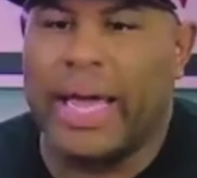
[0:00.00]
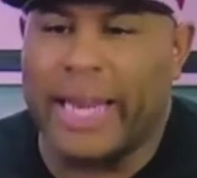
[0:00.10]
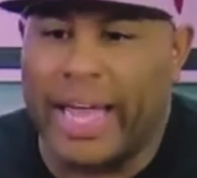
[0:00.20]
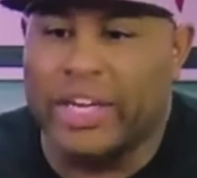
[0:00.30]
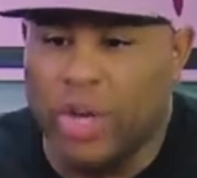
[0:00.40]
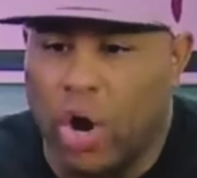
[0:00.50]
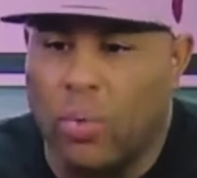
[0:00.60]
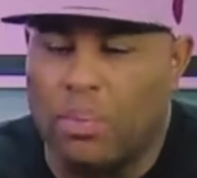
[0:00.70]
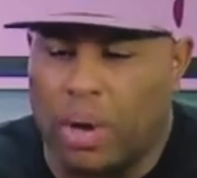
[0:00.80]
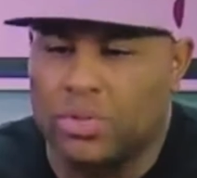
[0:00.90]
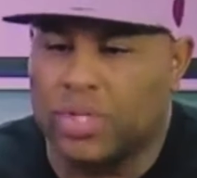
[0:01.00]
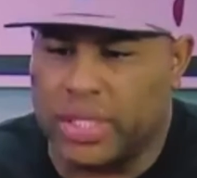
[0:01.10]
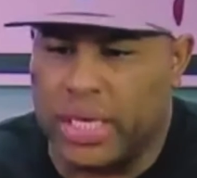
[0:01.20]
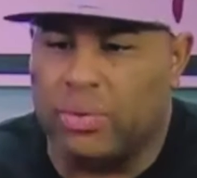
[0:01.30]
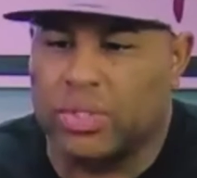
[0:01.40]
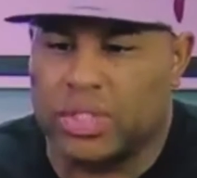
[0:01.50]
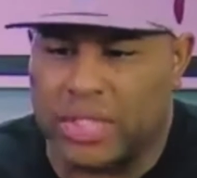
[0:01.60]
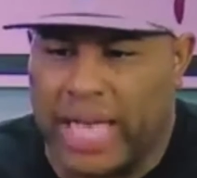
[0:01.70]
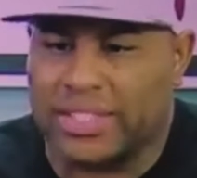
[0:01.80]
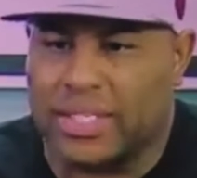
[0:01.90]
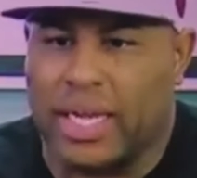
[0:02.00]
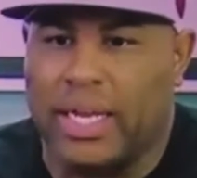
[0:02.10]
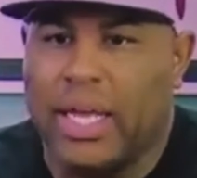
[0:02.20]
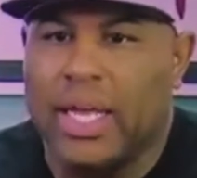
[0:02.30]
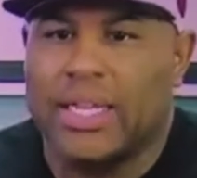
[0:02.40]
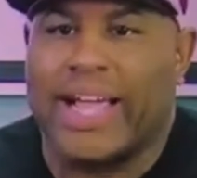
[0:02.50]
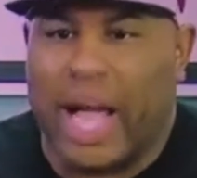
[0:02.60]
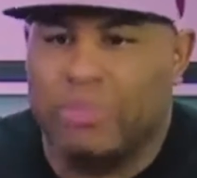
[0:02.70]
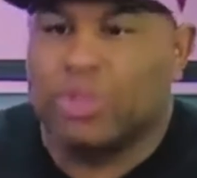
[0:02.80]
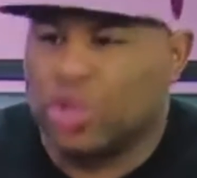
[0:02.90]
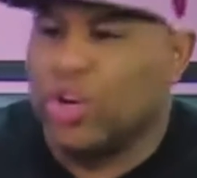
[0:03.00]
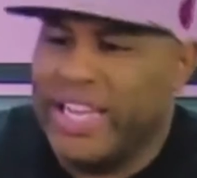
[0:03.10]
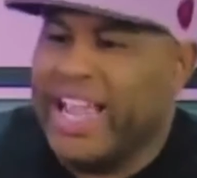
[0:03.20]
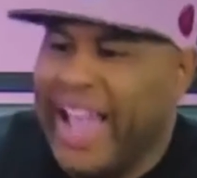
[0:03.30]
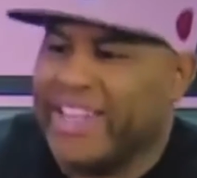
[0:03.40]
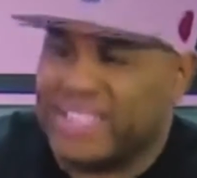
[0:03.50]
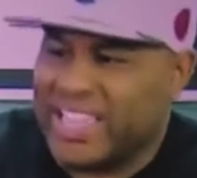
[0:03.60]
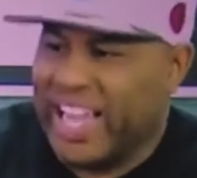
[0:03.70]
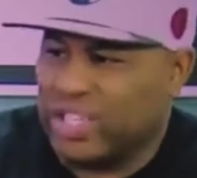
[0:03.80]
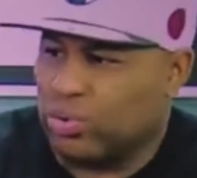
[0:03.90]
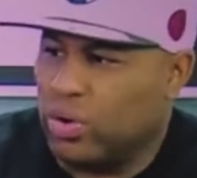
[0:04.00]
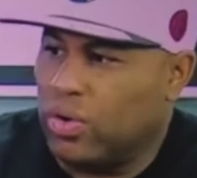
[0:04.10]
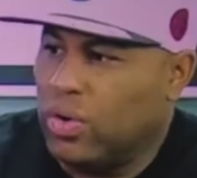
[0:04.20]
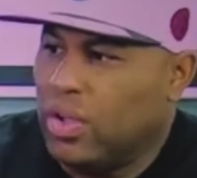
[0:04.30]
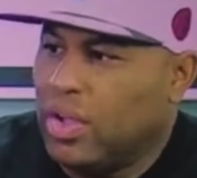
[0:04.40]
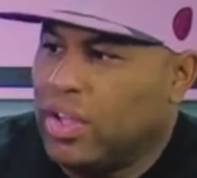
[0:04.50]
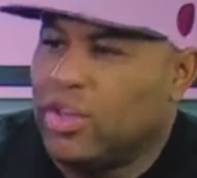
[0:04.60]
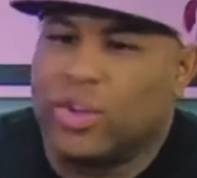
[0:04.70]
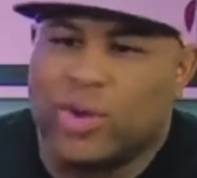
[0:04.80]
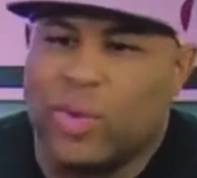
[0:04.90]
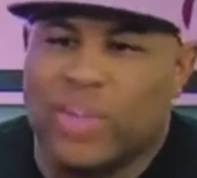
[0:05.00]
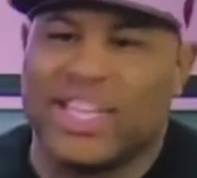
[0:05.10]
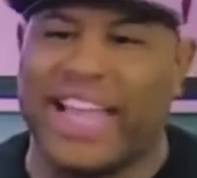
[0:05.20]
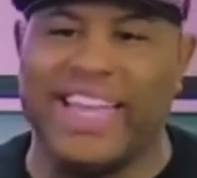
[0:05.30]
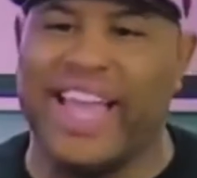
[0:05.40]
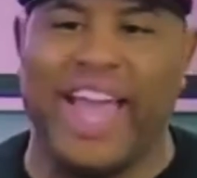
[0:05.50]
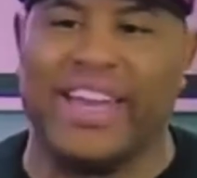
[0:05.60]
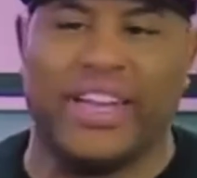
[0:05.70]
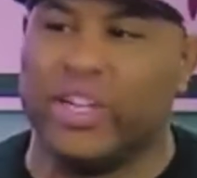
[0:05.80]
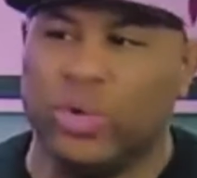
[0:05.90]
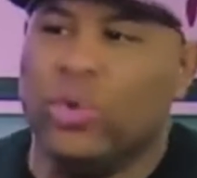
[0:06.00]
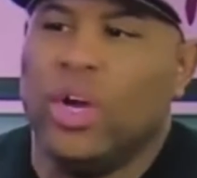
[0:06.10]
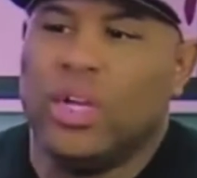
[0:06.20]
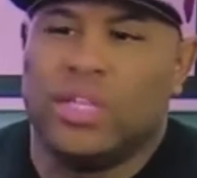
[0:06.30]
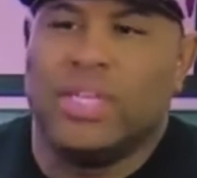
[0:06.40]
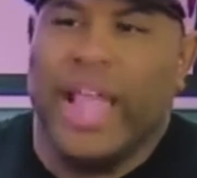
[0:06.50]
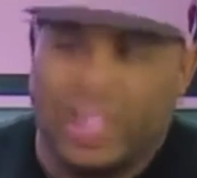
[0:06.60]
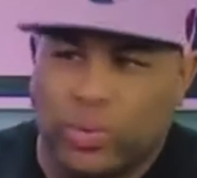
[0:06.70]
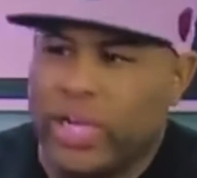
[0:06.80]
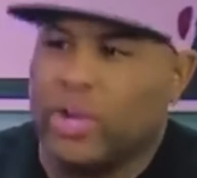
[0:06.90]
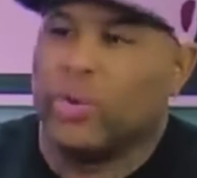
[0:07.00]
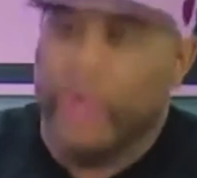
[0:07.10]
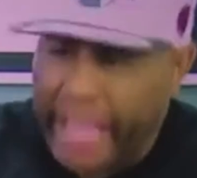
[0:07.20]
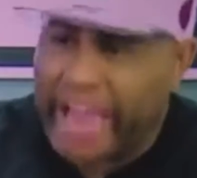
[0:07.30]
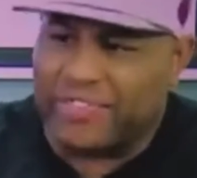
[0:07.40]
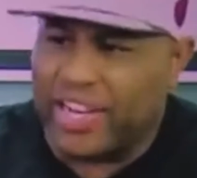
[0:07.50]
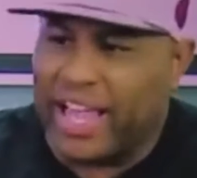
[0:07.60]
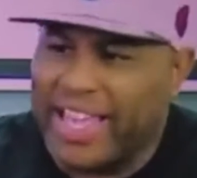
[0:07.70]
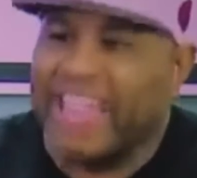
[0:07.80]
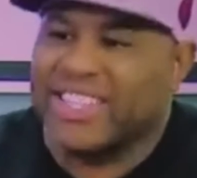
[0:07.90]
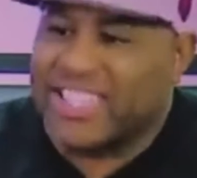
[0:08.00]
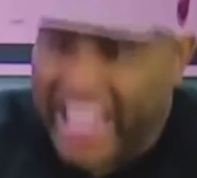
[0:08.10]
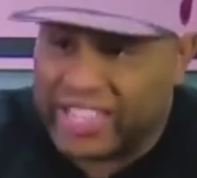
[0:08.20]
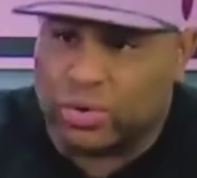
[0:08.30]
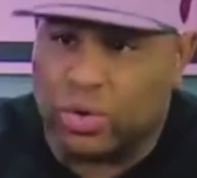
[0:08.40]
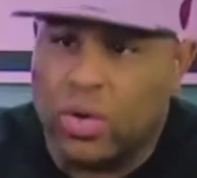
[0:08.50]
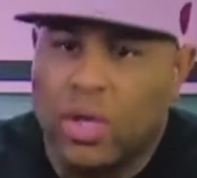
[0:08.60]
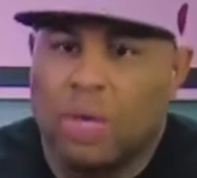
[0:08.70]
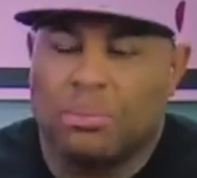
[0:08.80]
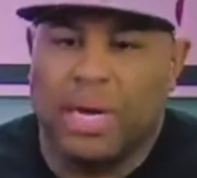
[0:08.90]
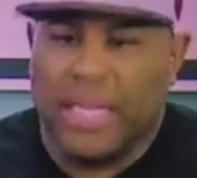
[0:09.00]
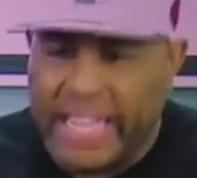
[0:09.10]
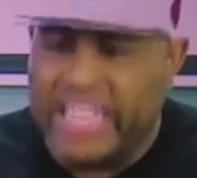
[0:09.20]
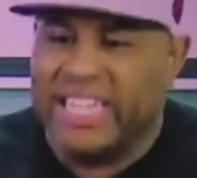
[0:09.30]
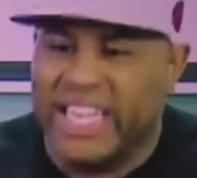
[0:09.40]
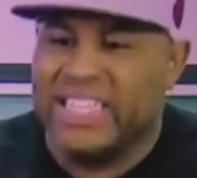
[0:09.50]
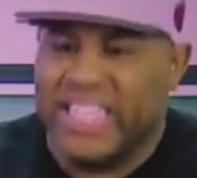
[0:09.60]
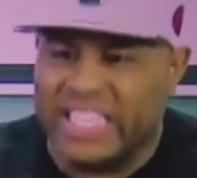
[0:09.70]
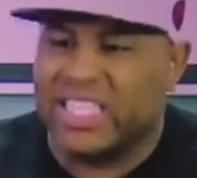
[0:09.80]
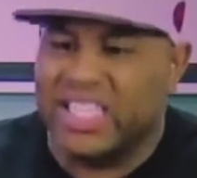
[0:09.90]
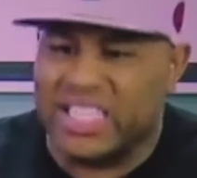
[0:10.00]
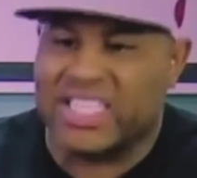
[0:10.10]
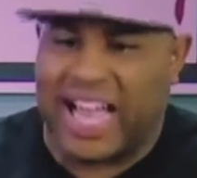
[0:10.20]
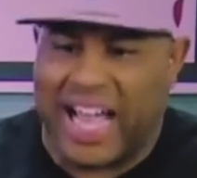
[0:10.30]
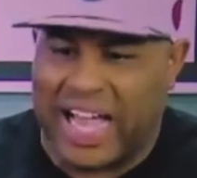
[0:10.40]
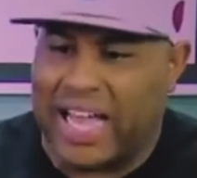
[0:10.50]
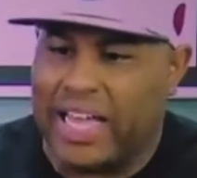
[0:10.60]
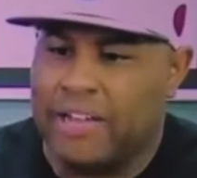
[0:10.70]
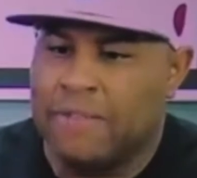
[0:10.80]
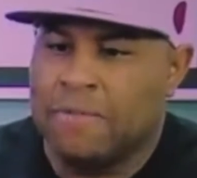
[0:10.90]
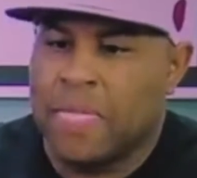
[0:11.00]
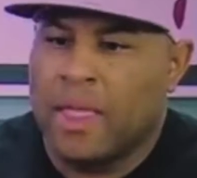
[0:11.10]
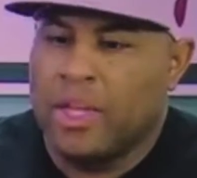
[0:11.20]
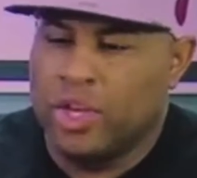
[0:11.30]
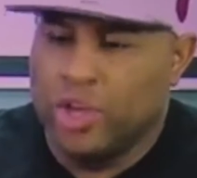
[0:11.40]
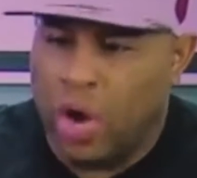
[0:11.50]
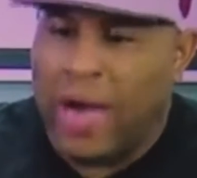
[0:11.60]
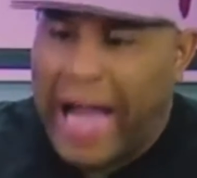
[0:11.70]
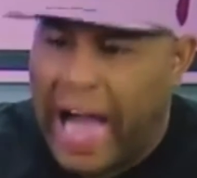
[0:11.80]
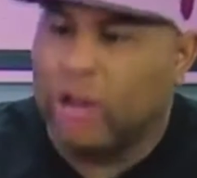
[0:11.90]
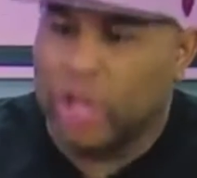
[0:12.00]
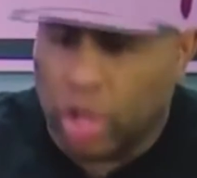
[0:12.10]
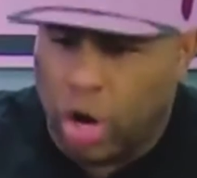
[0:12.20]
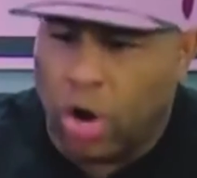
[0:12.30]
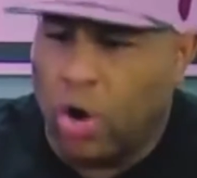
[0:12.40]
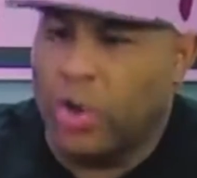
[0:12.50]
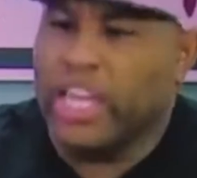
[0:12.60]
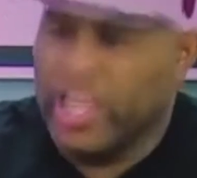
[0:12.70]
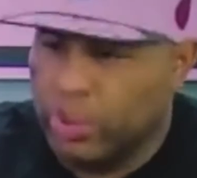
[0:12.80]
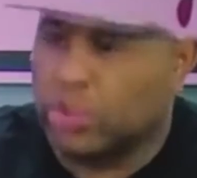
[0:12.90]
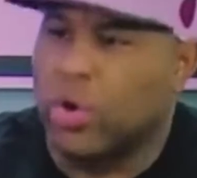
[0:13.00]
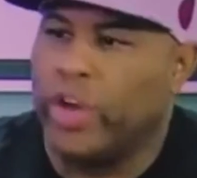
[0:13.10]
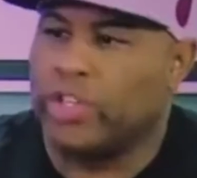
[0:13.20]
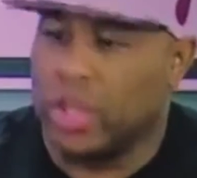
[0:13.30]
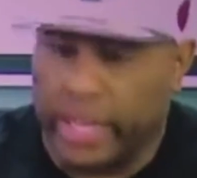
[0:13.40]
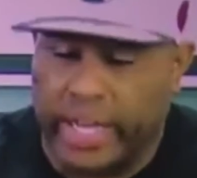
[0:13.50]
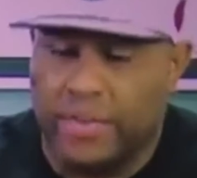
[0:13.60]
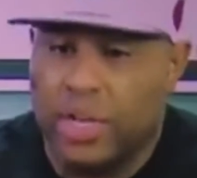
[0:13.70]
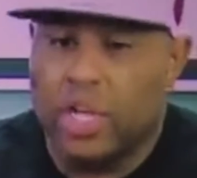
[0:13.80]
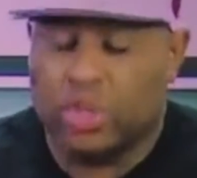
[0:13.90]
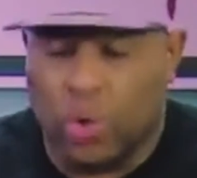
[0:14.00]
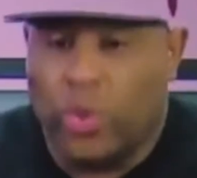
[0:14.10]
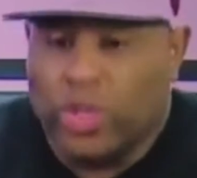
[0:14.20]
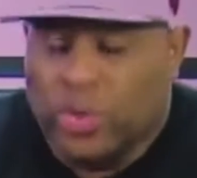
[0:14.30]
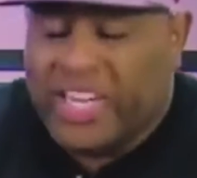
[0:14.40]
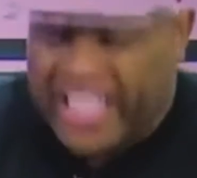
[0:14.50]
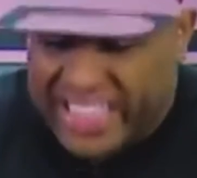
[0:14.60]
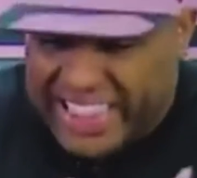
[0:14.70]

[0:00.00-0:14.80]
And I know when Martin Luther King was assassinated, like I'm sure he had a schedule. So it wasn't like he didn't have nothing to do the next week or the week after that. He had a schedule, but he didn't get to decide, how long he was going to live. So when you get